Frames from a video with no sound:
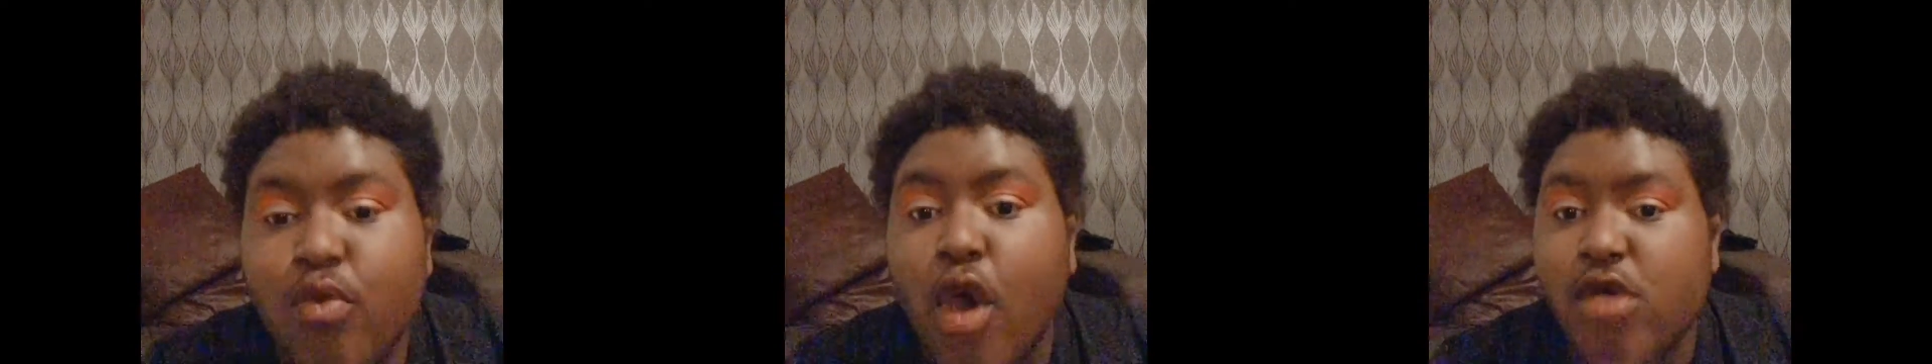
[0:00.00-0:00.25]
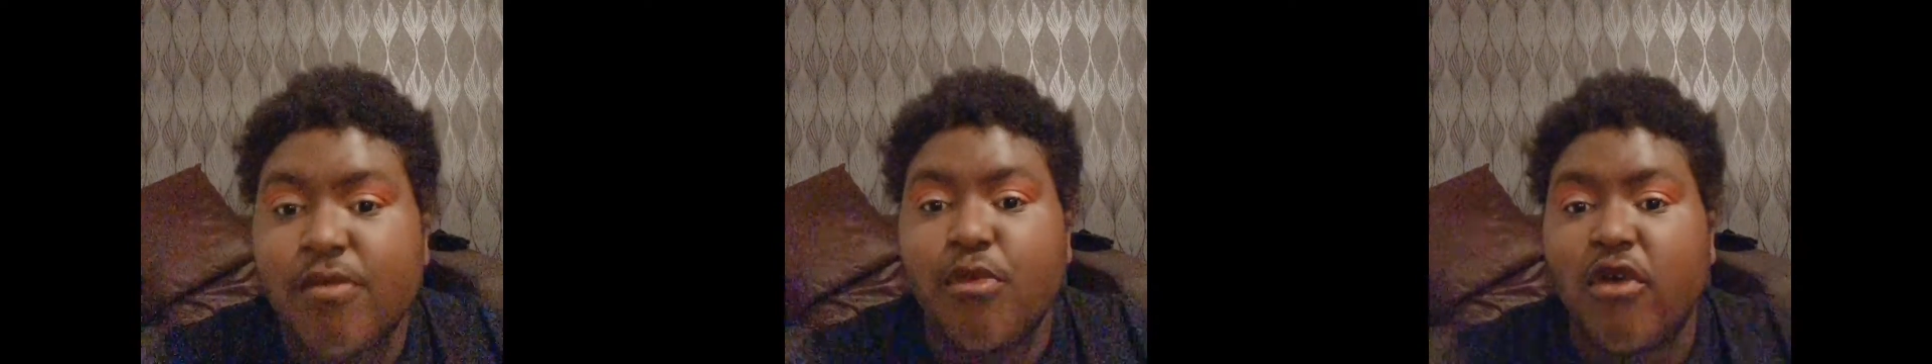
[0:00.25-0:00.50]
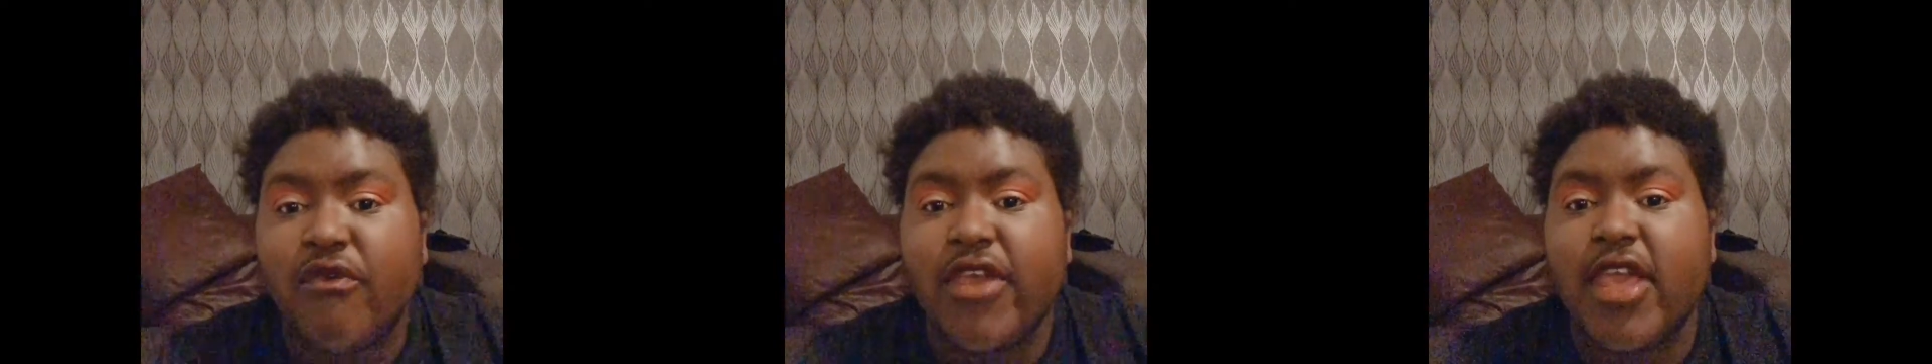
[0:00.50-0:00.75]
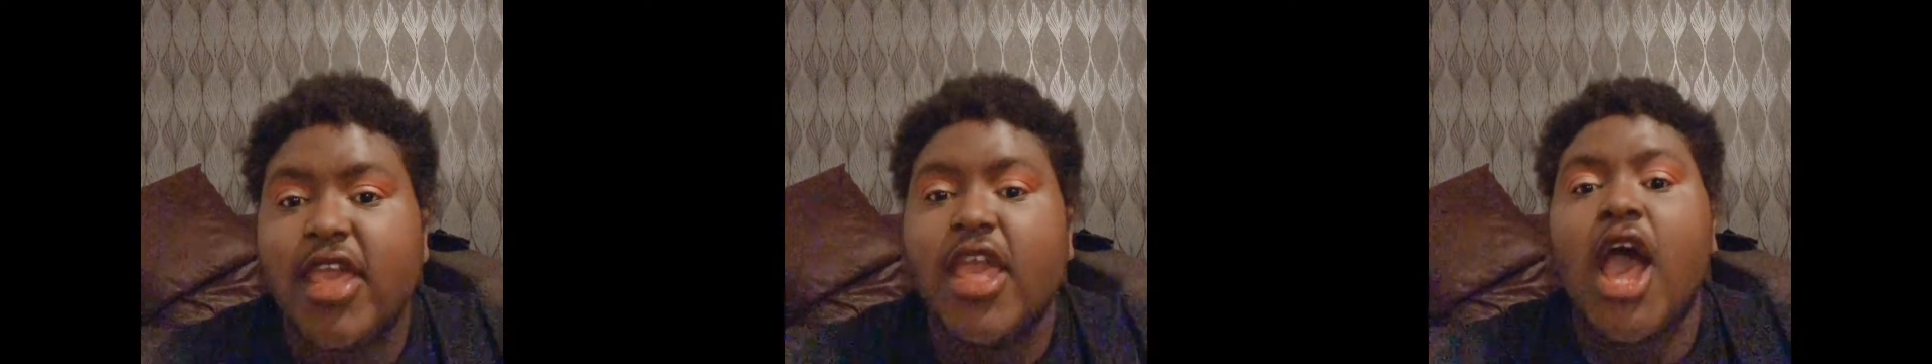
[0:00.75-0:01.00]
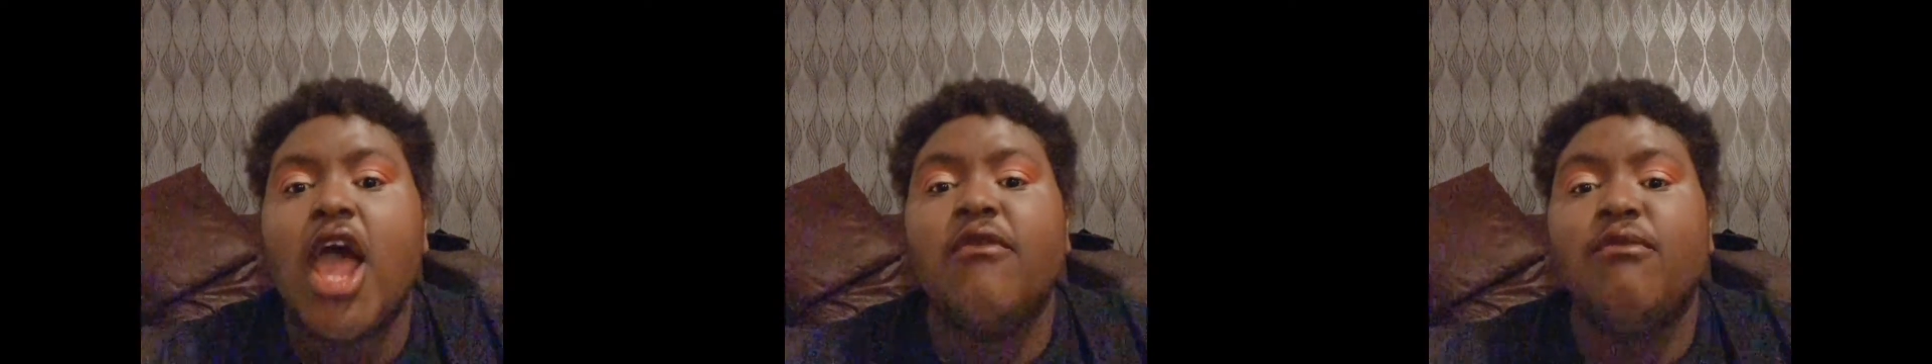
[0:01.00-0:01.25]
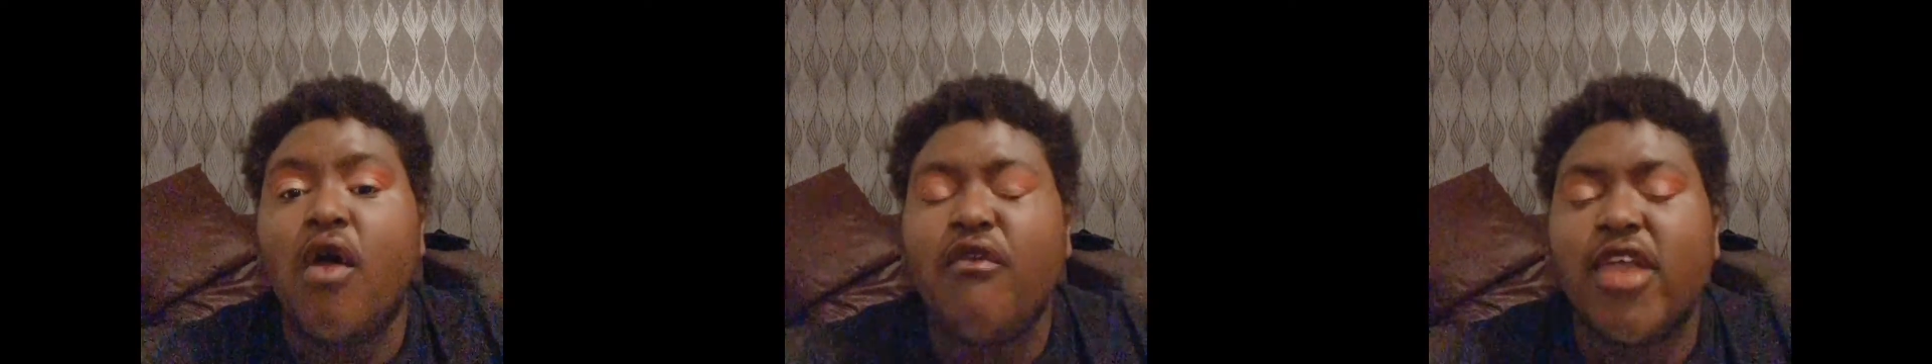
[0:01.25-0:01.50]
with Morphe. And if
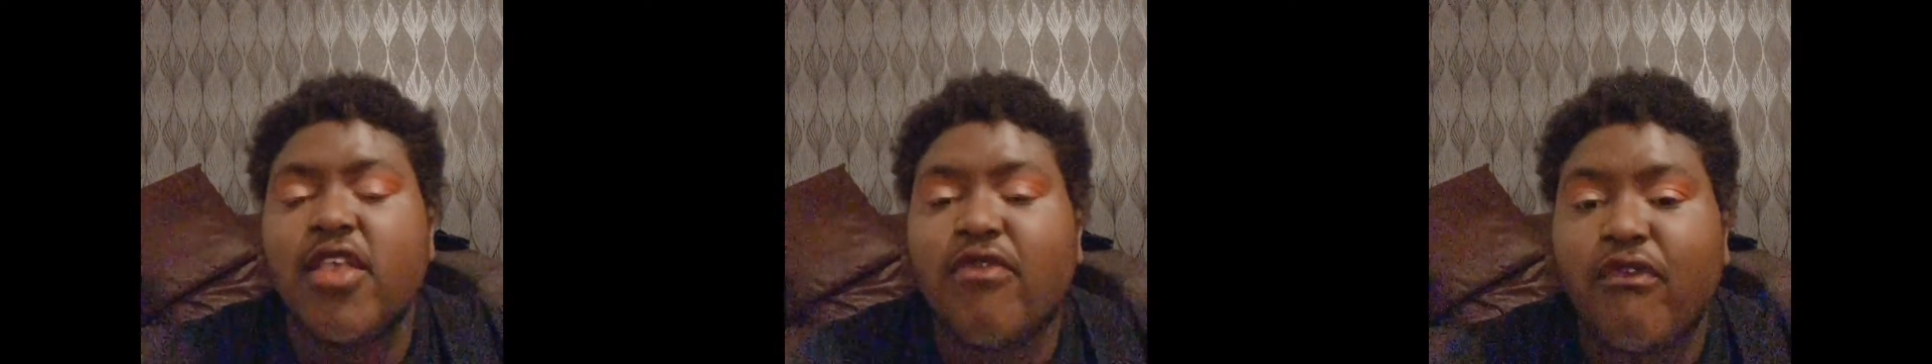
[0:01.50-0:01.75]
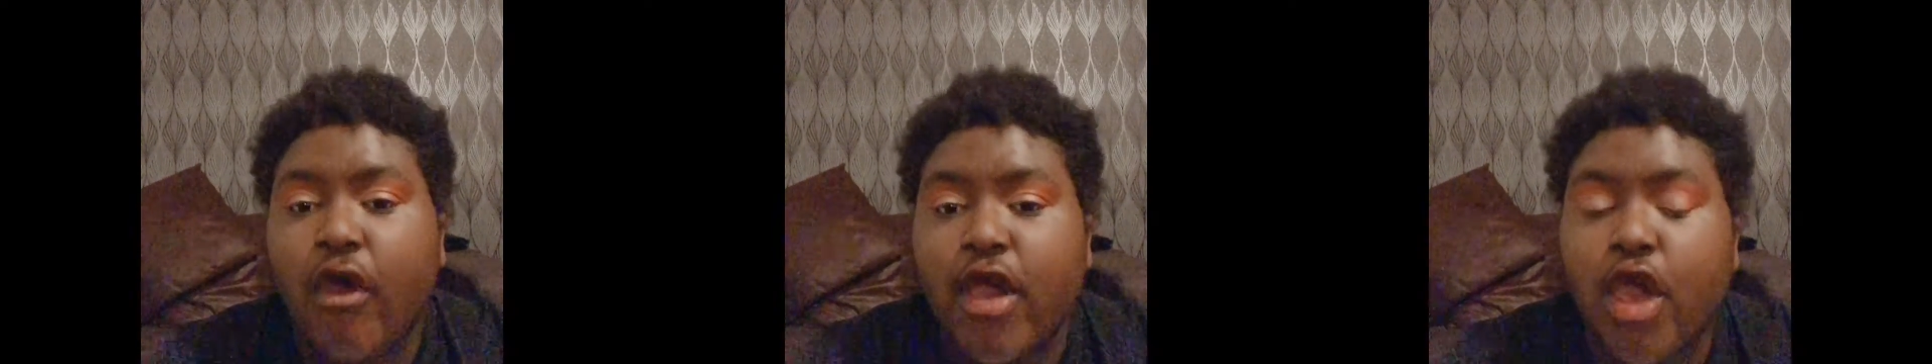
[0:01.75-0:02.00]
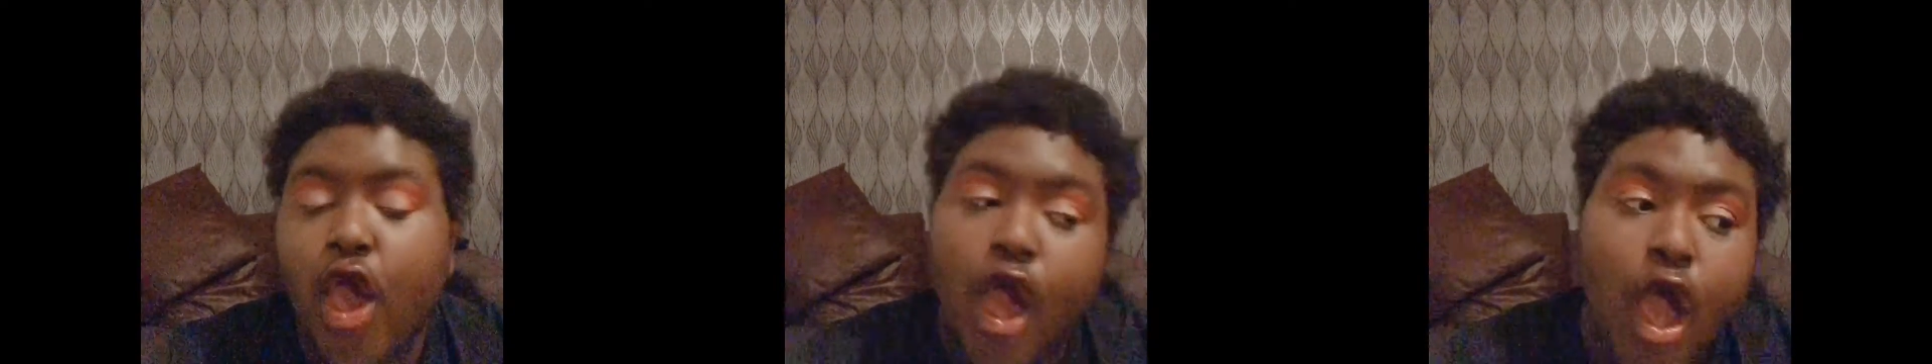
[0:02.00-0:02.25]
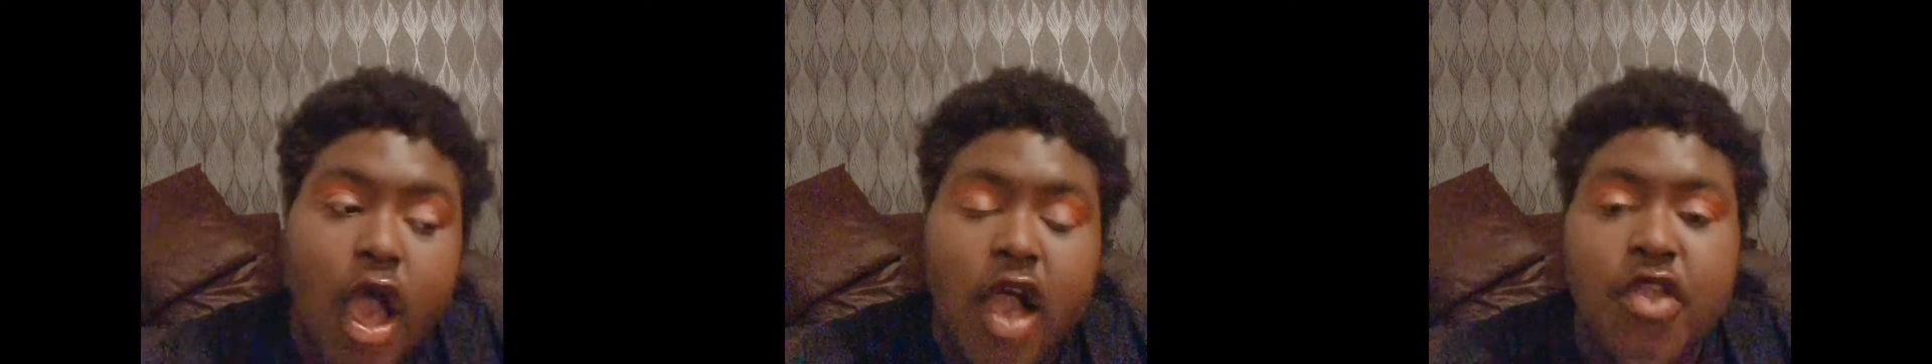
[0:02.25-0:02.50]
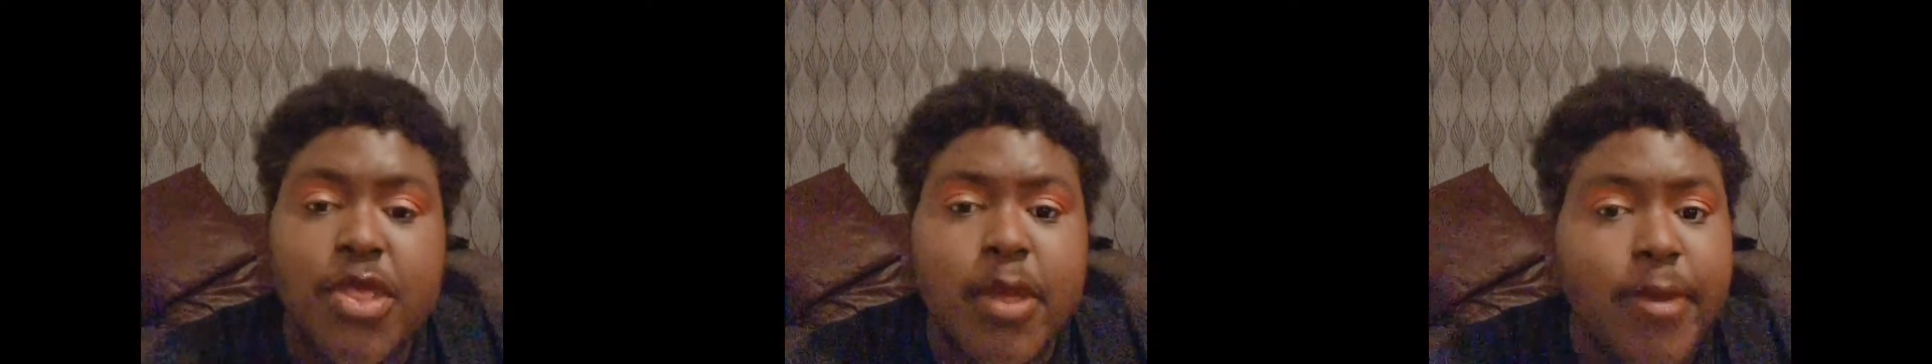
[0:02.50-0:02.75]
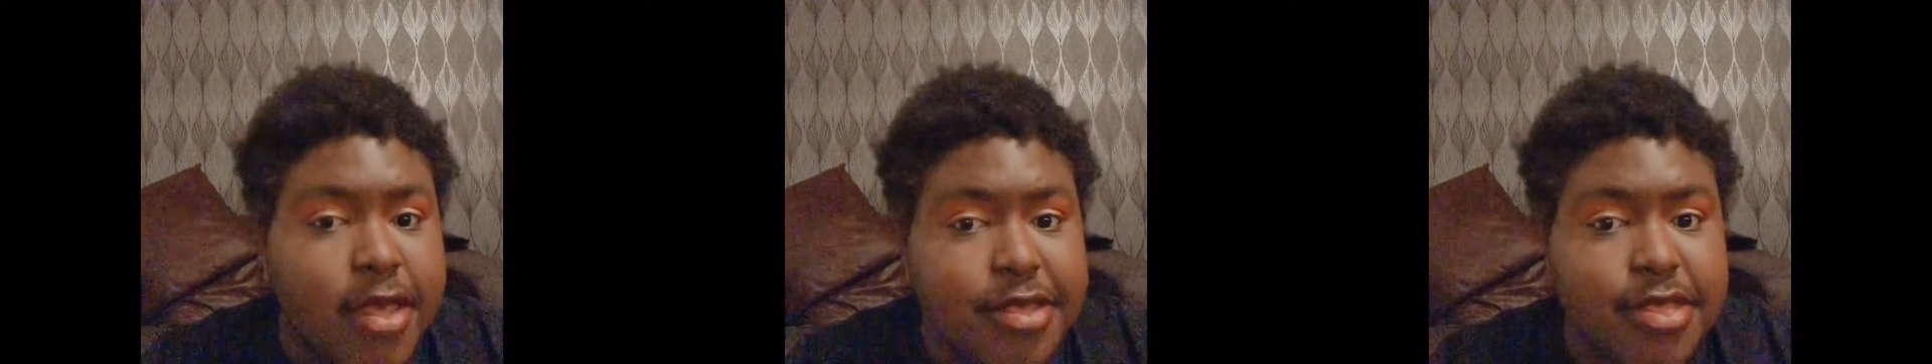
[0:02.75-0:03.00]
Morphe is throwing her under the
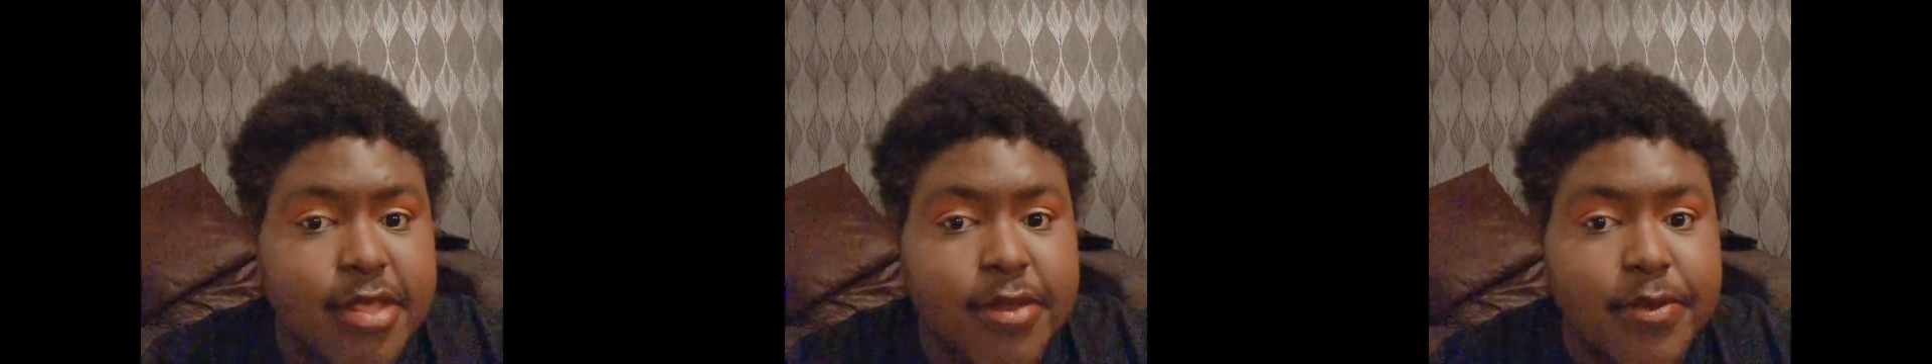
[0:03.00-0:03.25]
bus,